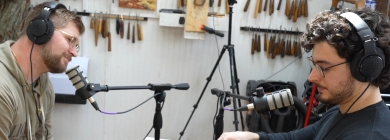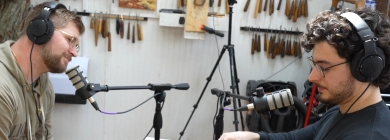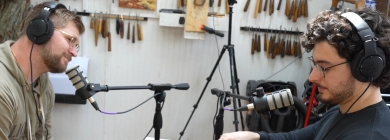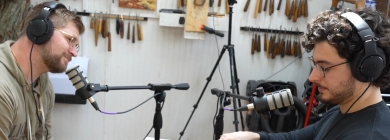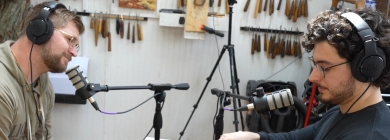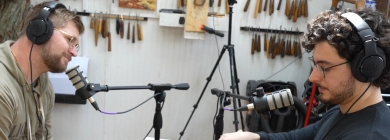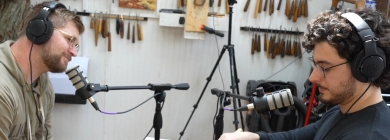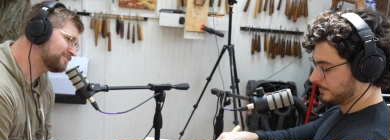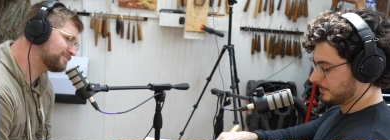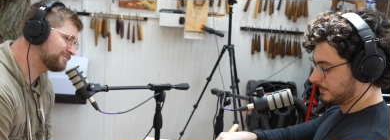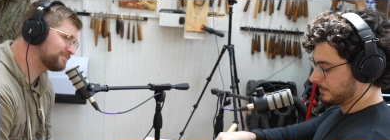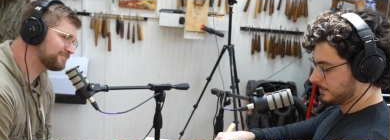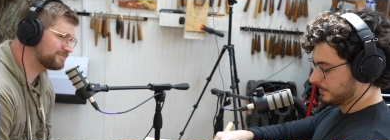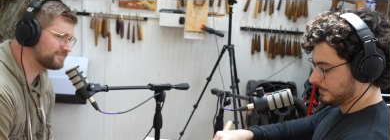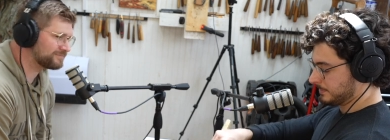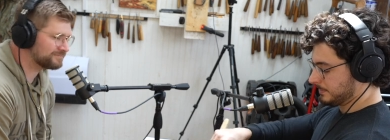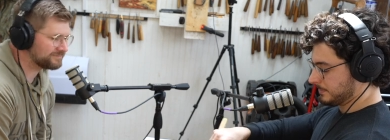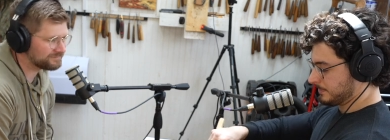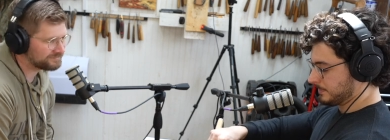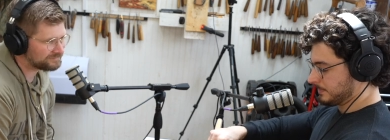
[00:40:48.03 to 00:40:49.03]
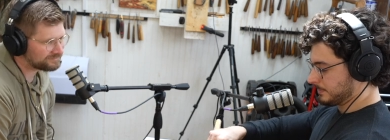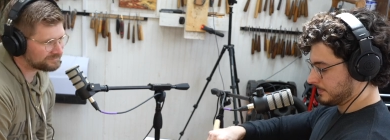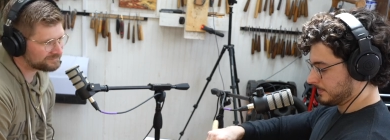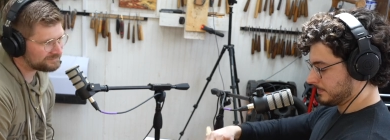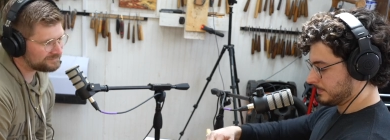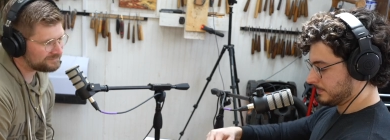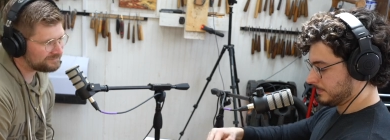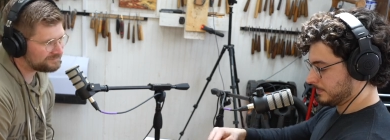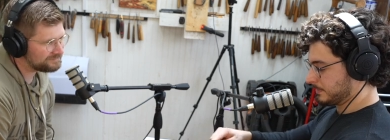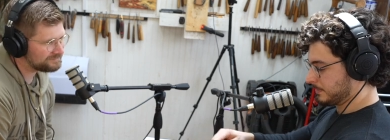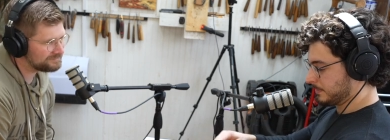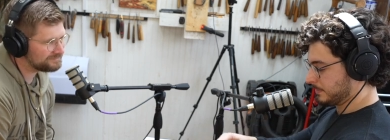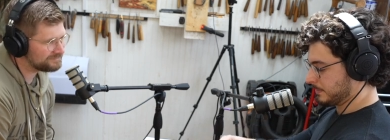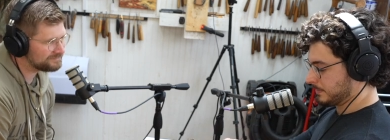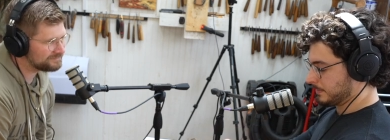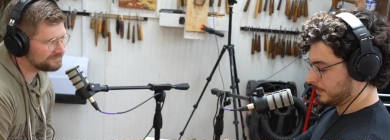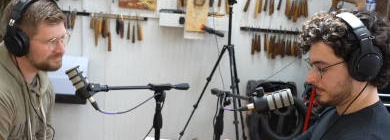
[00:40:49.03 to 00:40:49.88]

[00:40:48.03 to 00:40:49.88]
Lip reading: [no speech]